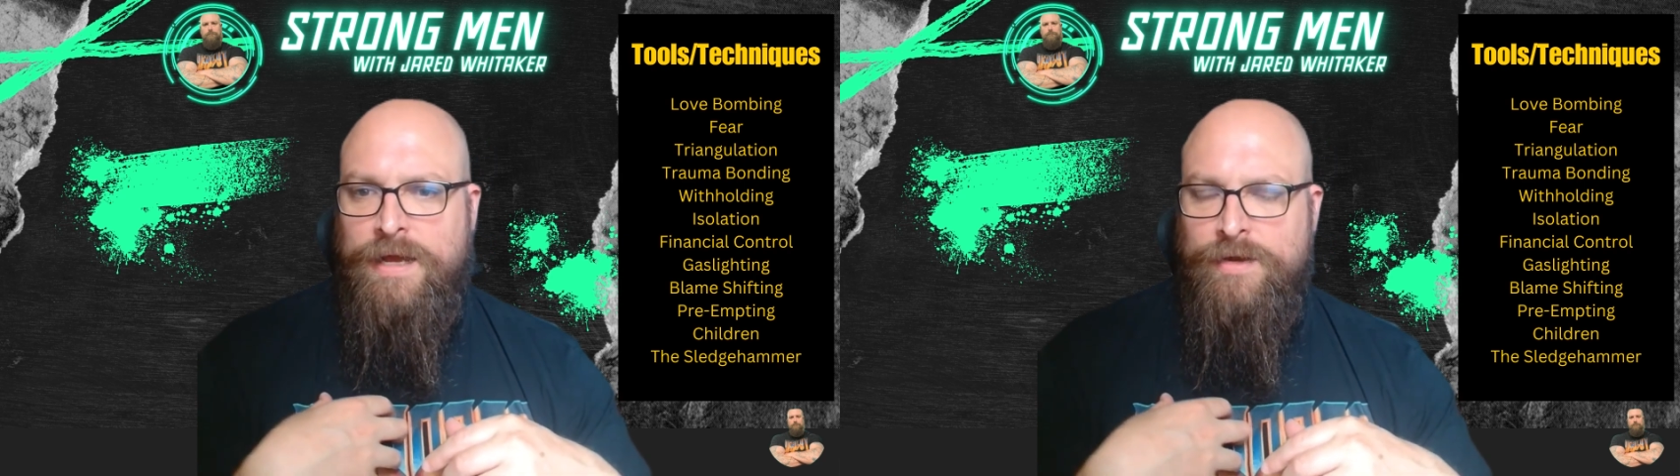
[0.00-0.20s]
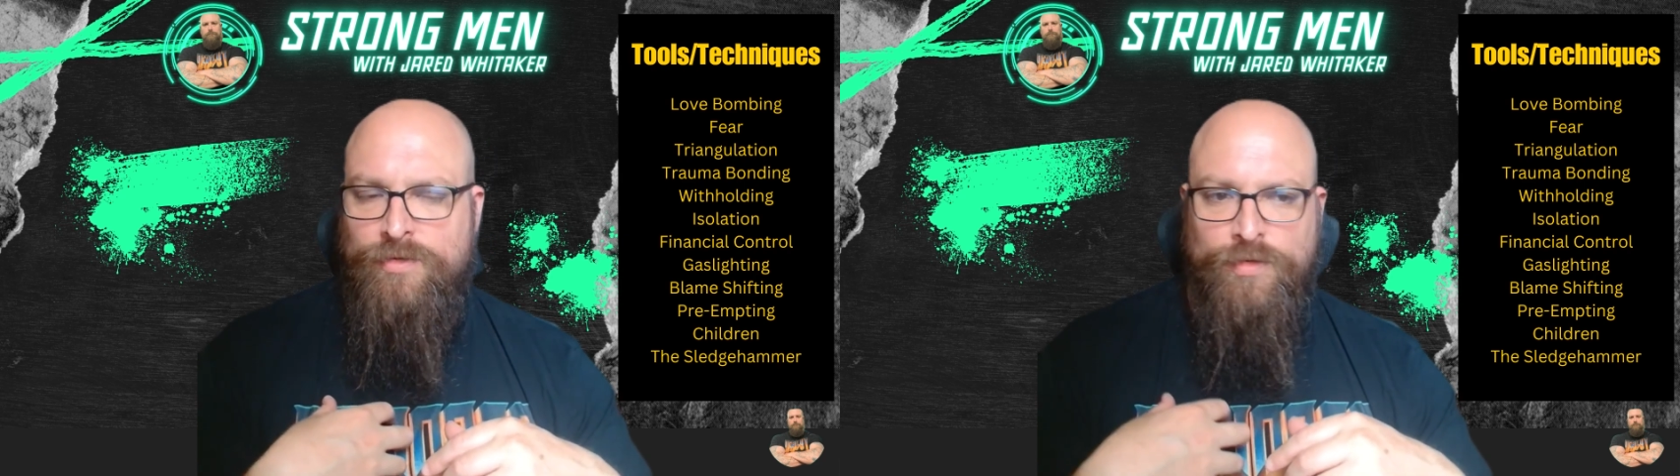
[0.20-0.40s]

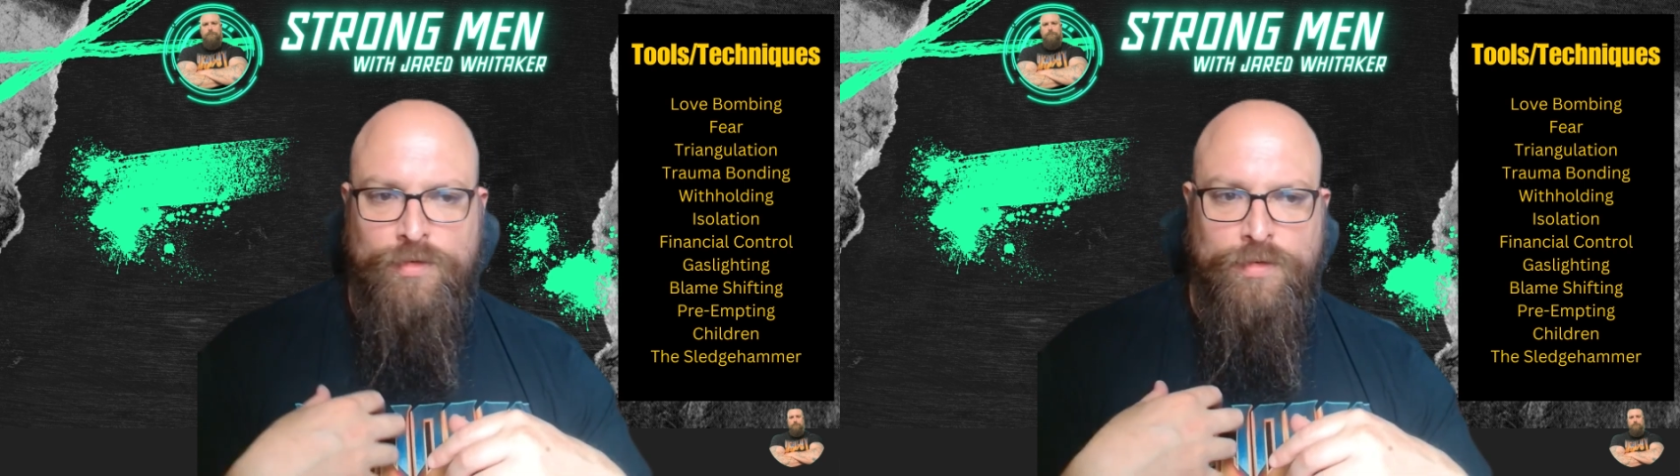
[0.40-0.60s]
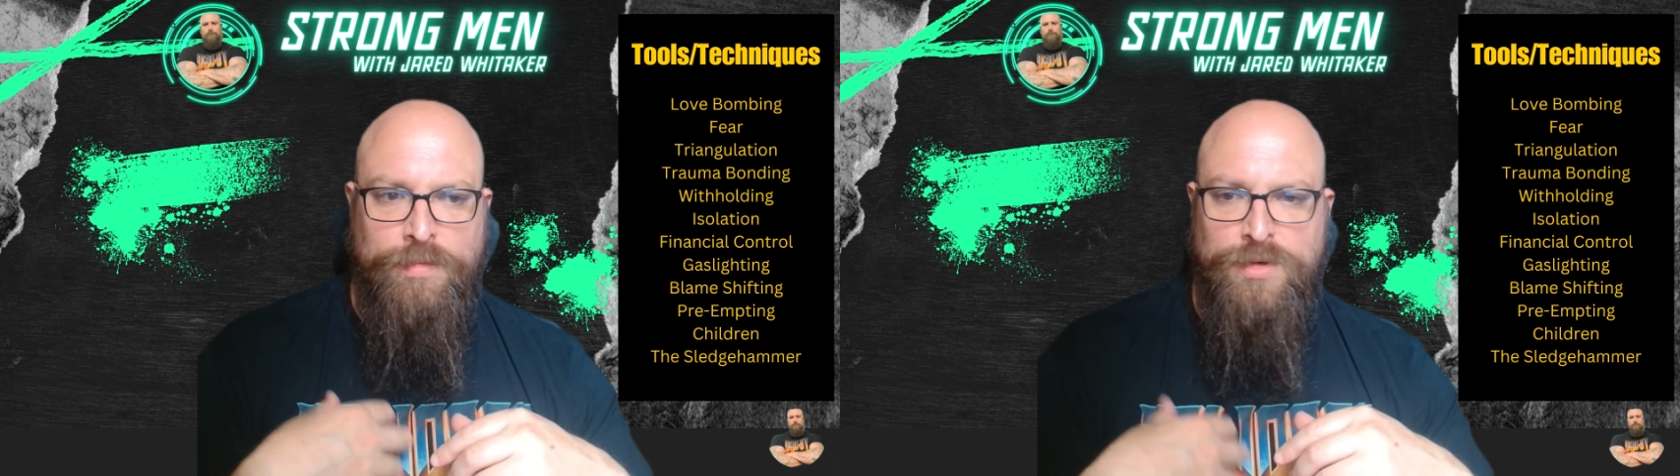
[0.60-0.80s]
and
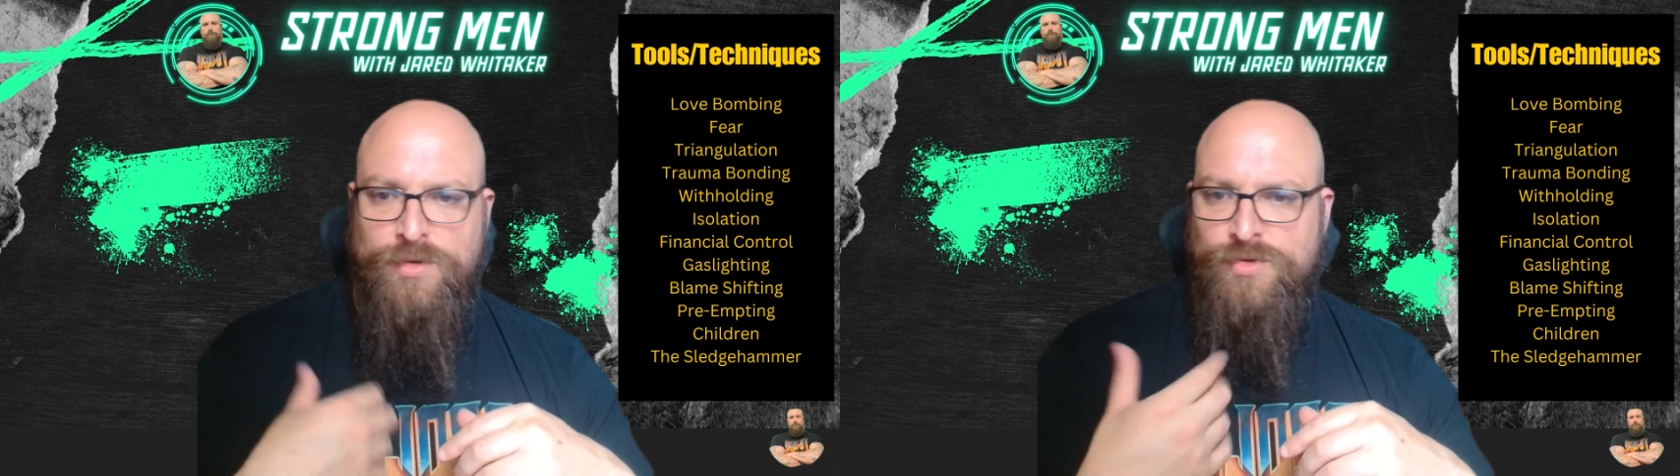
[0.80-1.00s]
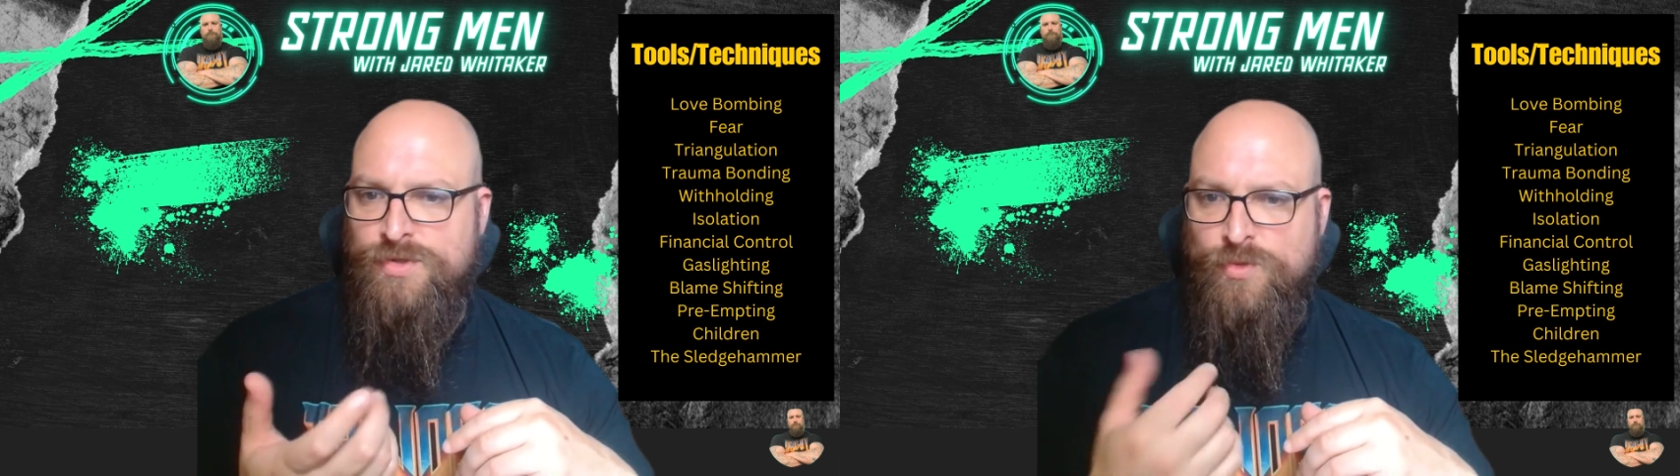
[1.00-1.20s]
your
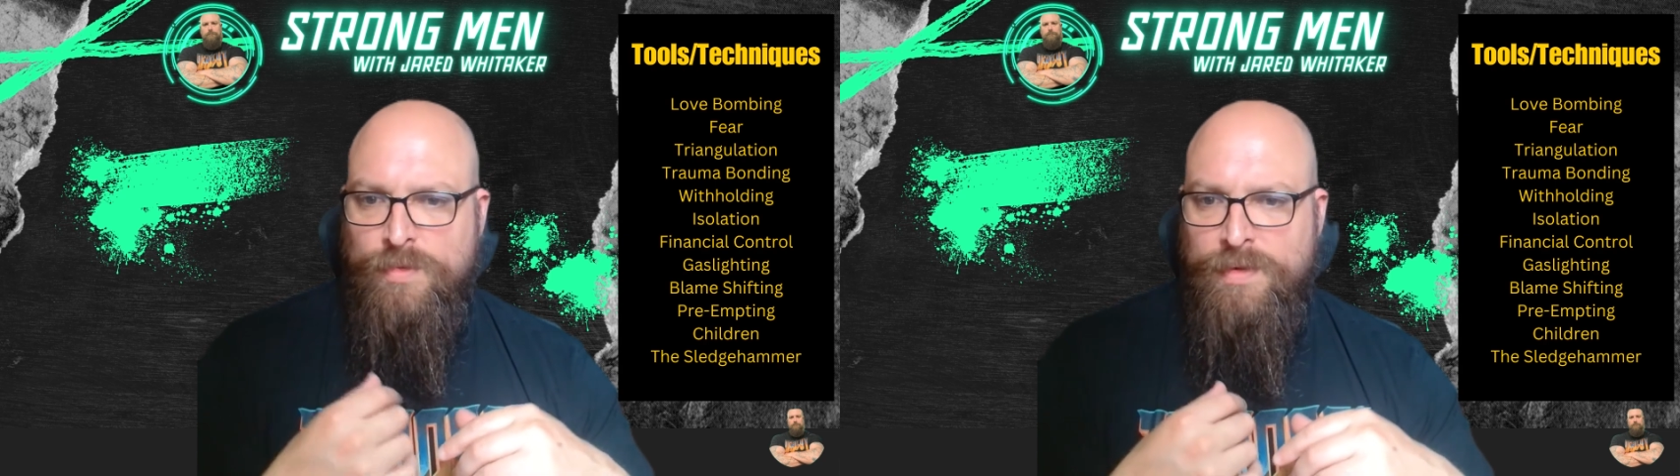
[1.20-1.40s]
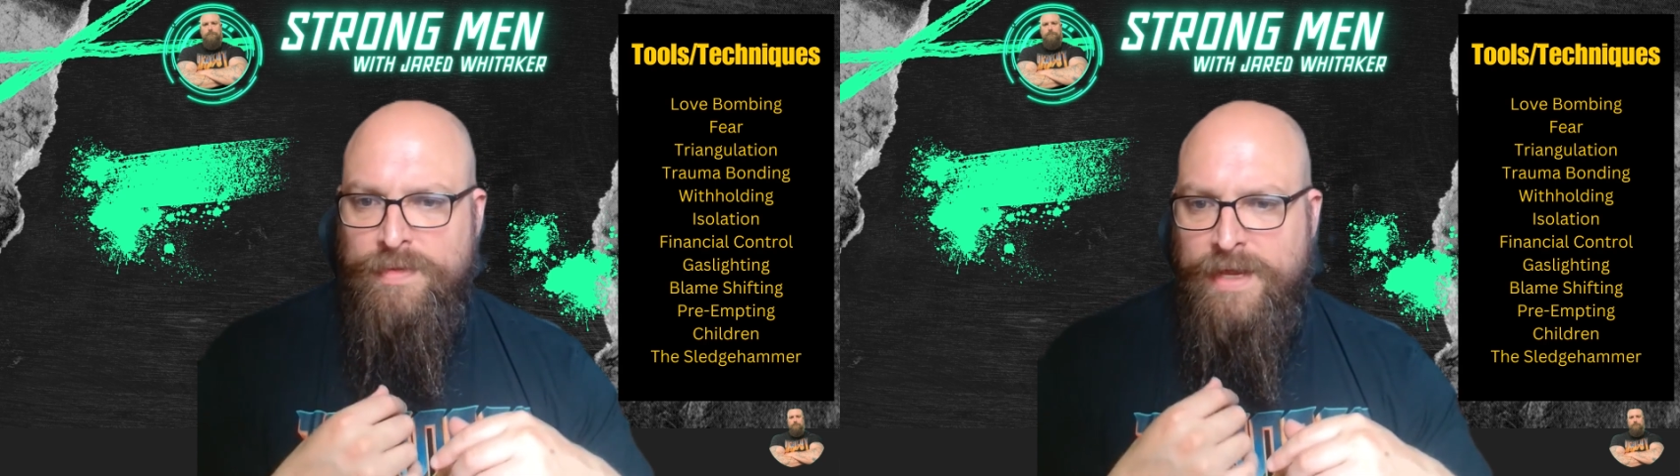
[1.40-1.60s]
abuser is a
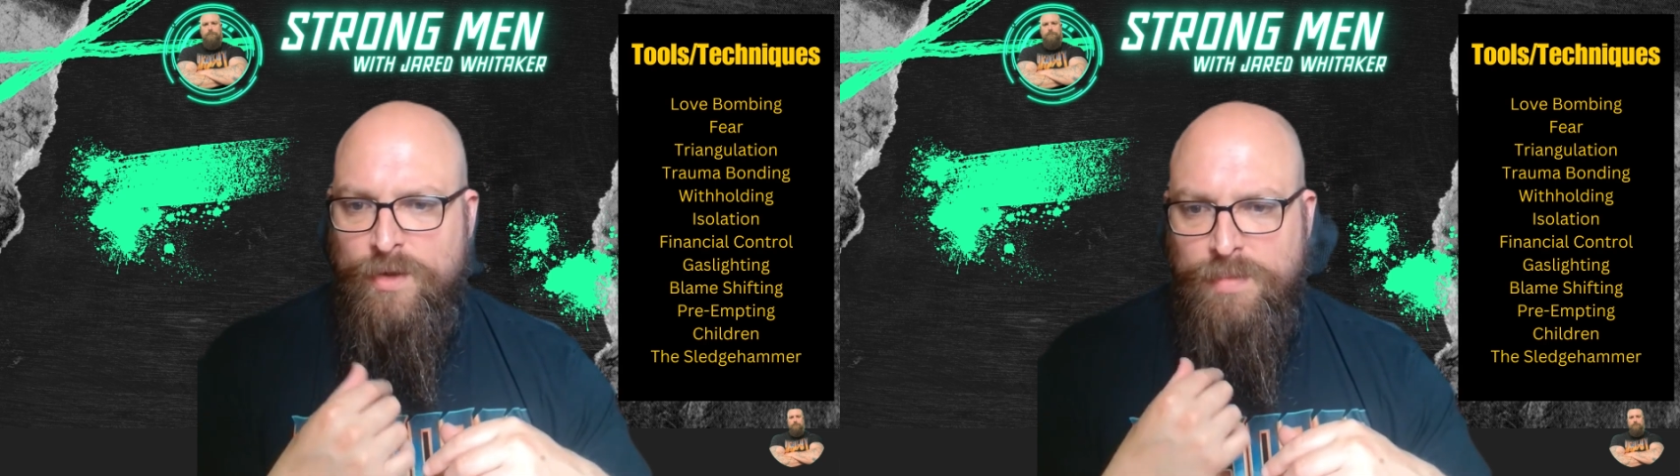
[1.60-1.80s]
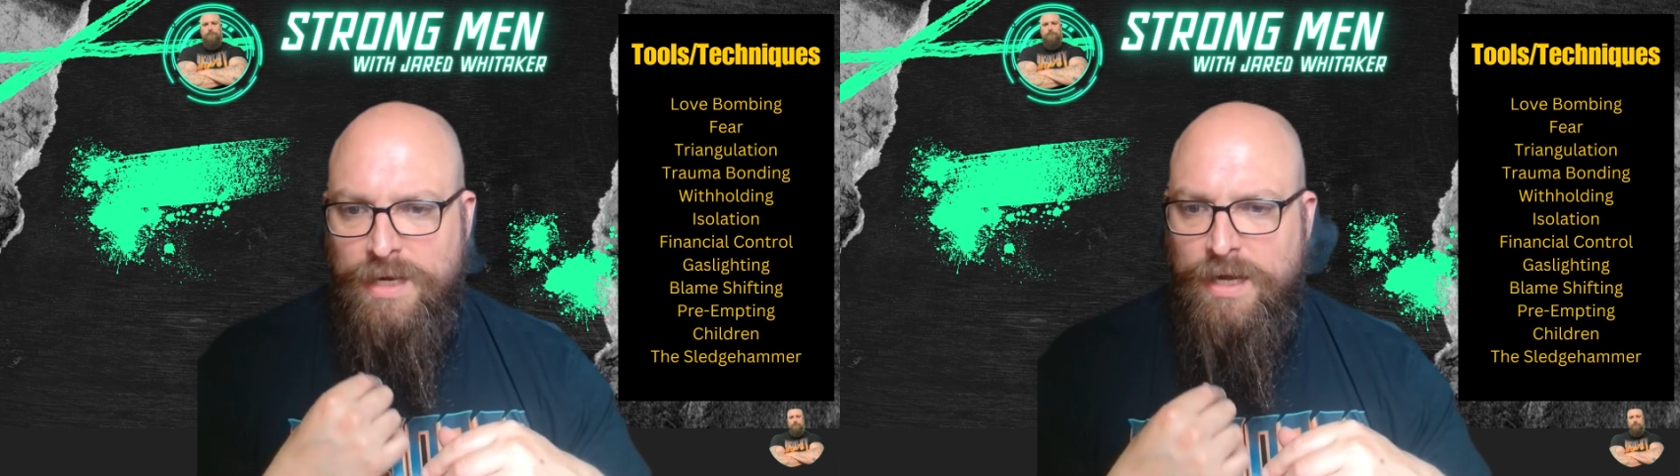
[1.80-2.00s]
woman, they
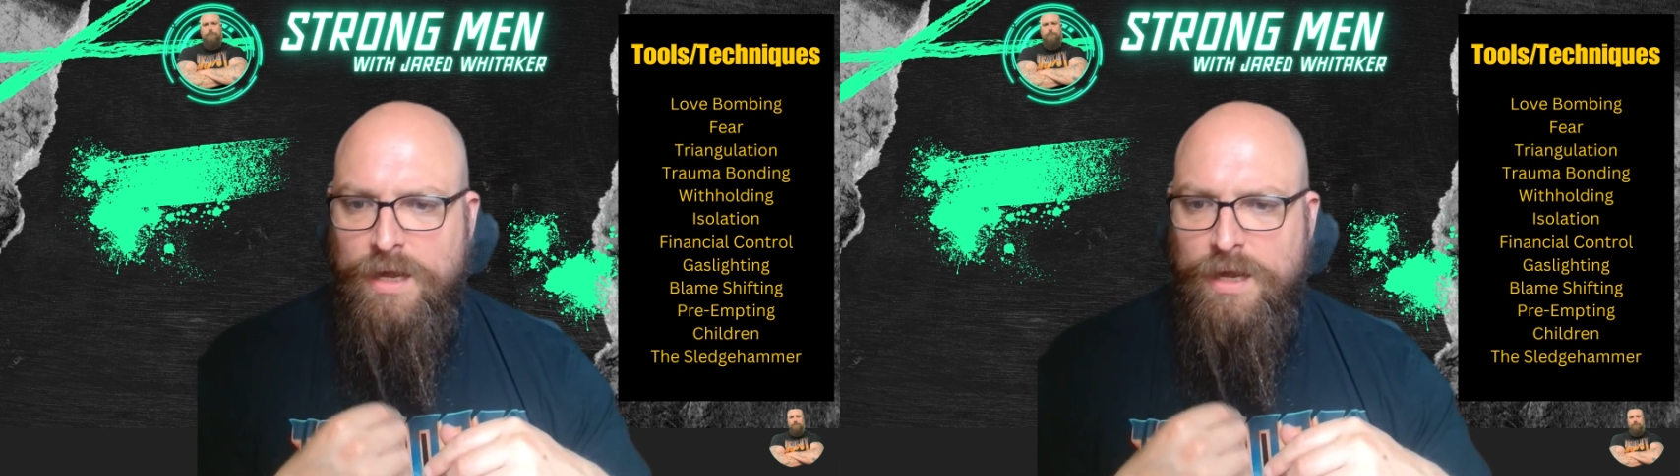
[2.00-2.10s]
could be like,